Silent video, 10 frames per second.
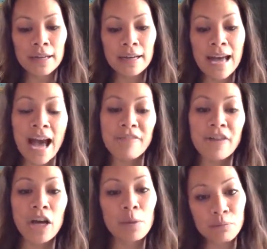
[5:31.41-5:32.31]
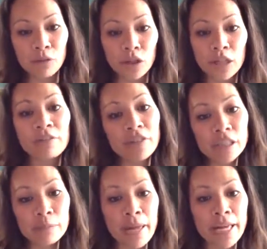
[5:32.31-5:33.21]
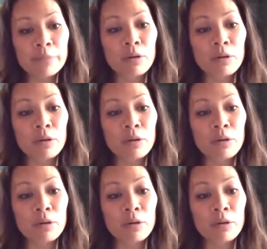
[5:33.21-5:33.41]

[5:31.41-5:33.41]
have help looking for space,